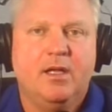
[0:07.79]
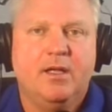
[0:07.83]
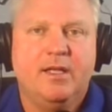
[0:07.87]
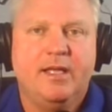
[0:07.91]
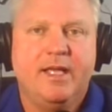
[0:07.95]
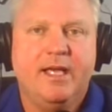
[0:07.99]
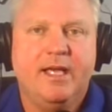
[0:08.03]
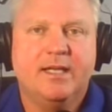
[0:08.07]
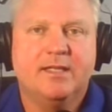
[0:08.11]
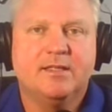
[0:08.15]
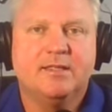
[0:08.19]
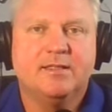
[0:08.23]

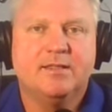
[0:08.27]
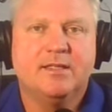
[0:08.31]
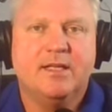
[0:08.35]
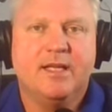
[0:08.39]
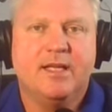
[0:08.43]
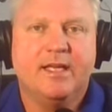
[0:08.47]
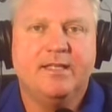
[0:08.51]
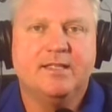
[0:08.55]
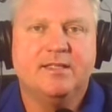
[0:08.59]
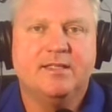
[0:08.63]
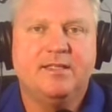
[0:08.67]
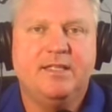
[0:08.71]
Yes,
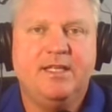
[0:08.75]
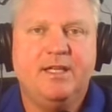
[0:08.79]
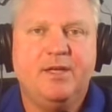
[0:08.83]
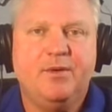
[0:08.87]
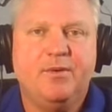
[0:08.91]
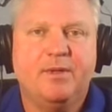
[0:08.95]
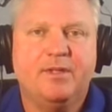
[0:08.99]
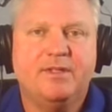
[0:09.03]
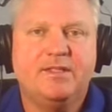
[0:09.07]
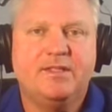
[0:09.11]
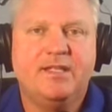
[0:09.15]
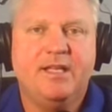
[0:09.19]
a
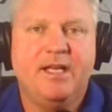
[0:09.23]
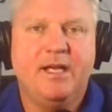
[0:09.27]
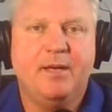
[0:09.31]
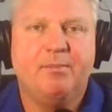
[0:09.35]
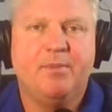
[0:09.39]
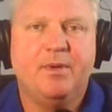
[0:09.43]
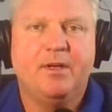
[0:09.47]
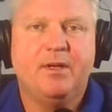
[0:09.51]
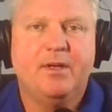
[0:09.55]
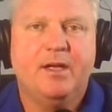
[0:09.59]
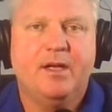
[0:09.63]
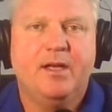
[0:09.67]
secret
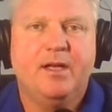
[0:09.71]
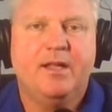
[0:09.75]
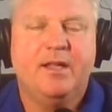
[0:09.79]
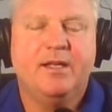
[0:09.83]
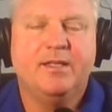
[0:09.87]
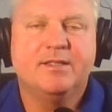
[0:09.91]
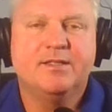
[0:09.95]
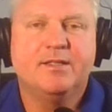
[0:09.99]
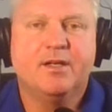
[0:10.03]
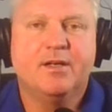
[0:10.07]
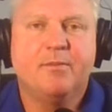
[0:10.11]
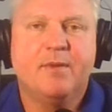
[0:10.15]
tip
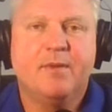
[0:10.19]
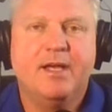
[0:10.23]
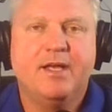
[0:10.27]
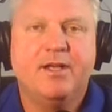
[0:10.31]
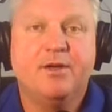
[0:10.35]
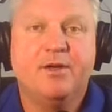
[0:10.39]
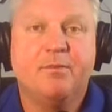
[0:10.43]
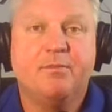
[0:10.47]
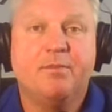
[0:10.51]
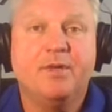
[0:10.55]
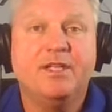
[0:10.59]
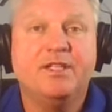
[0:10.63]
that is going to
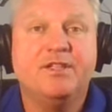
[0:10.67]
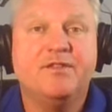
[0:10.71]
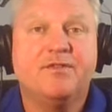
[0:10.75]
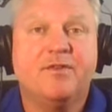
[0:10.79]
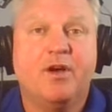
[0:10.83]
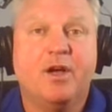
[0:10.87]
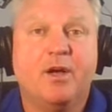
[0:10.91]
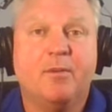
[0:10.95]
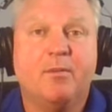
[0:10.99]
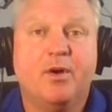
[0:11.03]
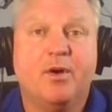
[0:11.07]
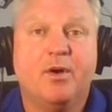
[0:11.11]
make your beach
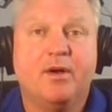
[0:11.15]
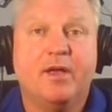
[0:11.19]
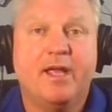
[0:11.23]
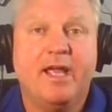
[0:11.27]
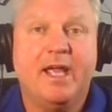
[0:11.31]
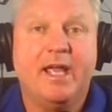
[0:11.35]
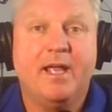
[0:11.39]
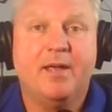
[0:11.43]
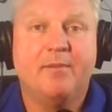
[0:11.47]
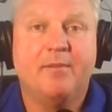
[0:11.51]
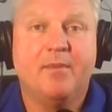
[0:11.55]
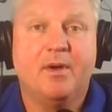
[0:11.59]
volleyball
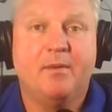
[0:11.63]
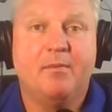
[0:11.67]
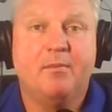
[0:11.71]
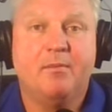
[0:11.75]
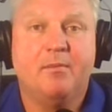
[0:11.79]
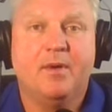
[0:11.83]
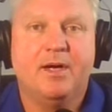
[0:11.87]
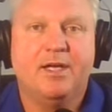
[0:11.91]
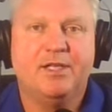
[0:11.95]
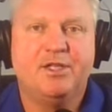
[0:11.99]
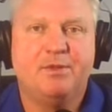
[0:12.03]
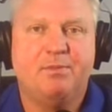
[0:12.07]
game
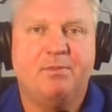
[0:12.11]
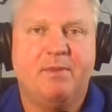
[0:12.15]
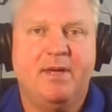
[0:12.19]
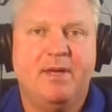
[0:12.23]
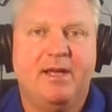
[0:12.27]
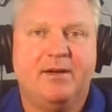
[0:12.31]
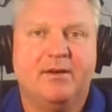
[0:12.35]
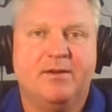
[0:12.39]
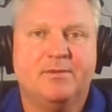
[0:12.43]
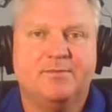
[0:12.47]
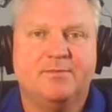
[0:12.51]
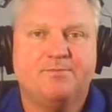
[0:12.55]
much
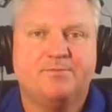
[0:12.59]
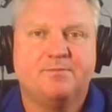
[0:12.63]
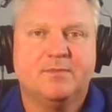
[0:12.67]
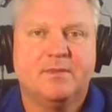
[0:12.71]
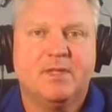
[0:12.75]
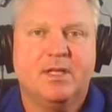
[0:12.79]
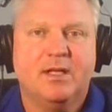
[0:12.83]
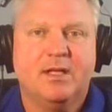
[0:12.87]
better.